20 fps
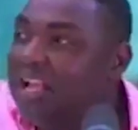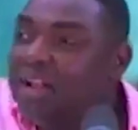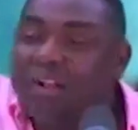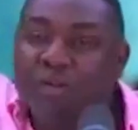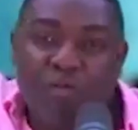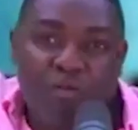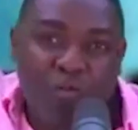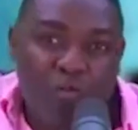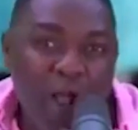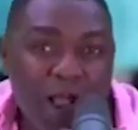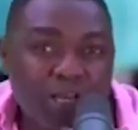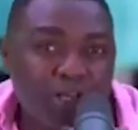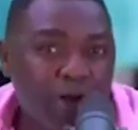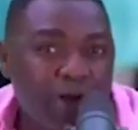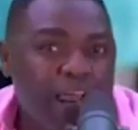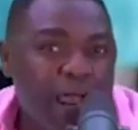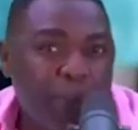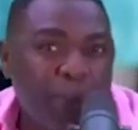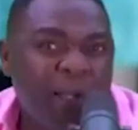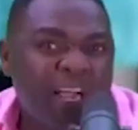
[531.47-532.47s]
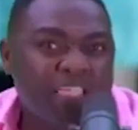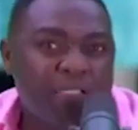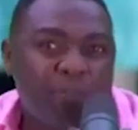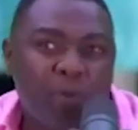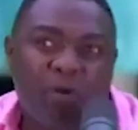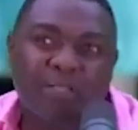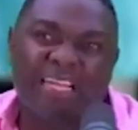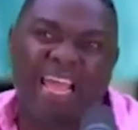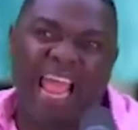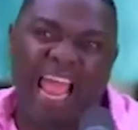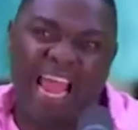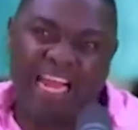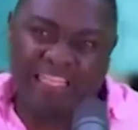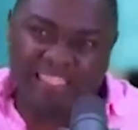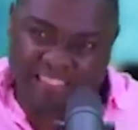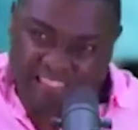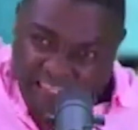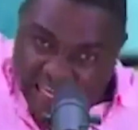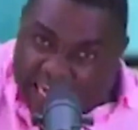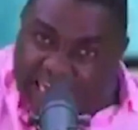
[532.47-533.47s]
worked on her passport, and
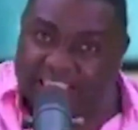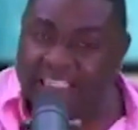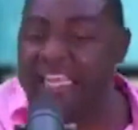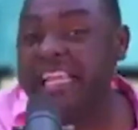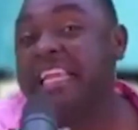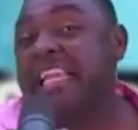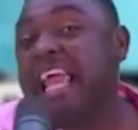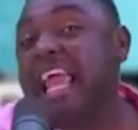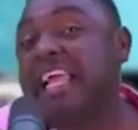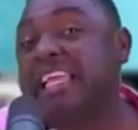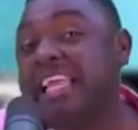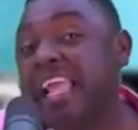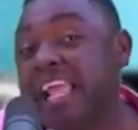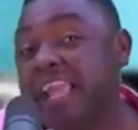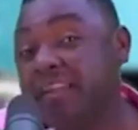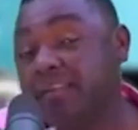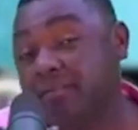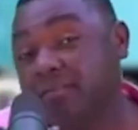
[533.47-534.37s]
sneaked in again.